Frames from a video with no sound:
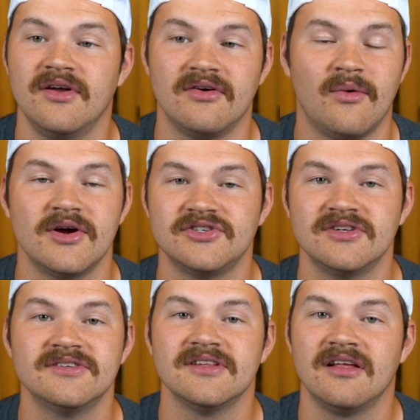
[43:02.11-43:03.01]
your
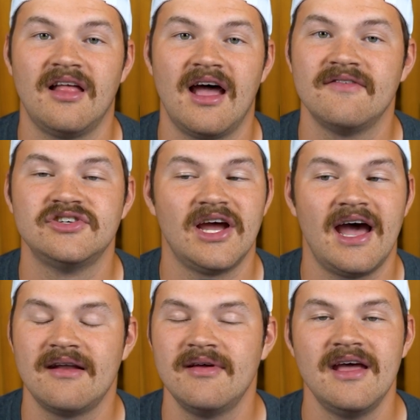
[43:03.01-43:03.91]
questions in the live
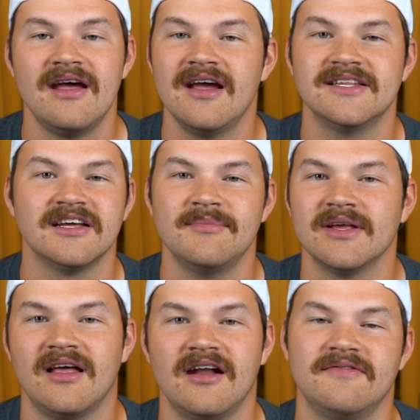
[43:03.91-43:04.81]
chat. It's going to be a
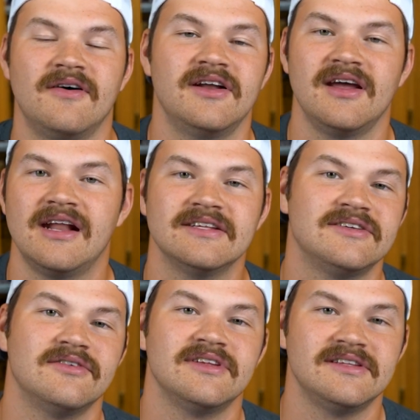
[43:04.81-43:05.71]
lot of fun. Again, it
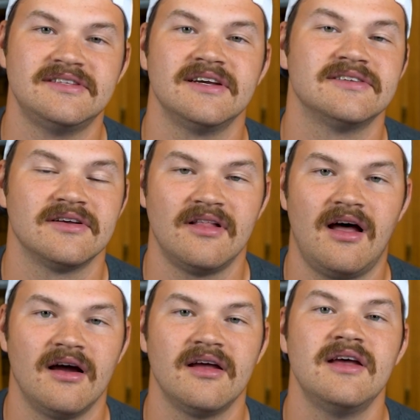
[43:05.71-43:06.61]
starts at 6
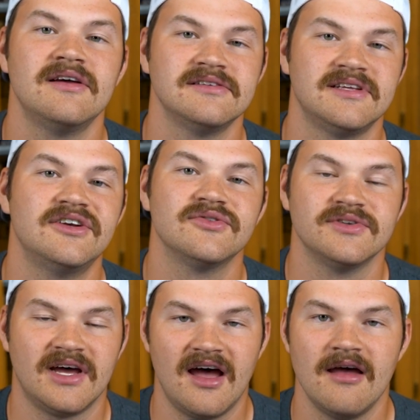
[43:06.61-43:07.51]
o'clock Central
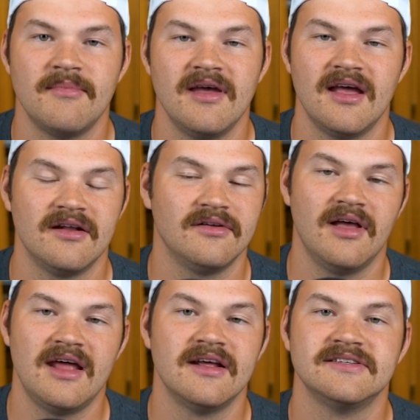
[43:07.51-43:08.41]
Time, and it'll
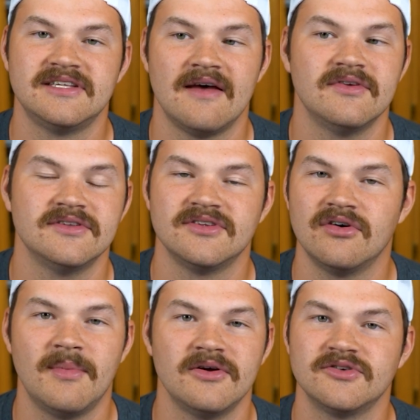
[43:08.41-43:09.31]
end at 7, so
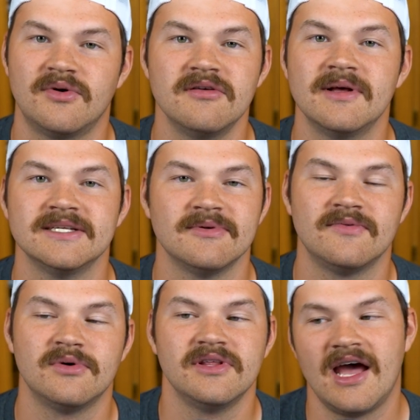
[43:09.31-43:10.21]
about 20 minutes
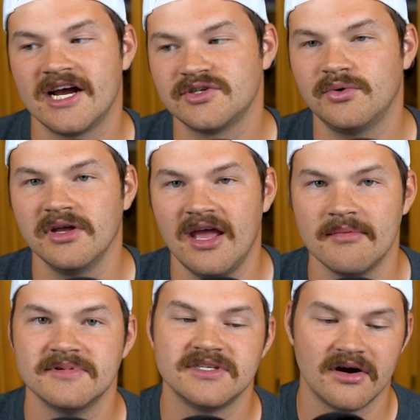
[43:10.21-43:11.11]
before the actual game
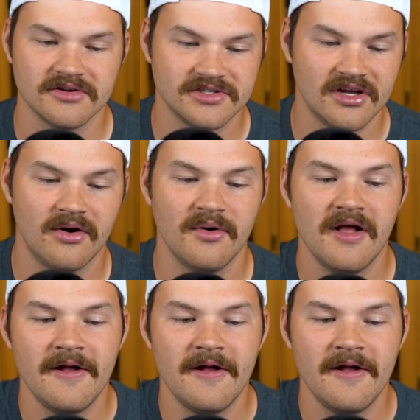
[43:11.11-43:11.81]
starts. So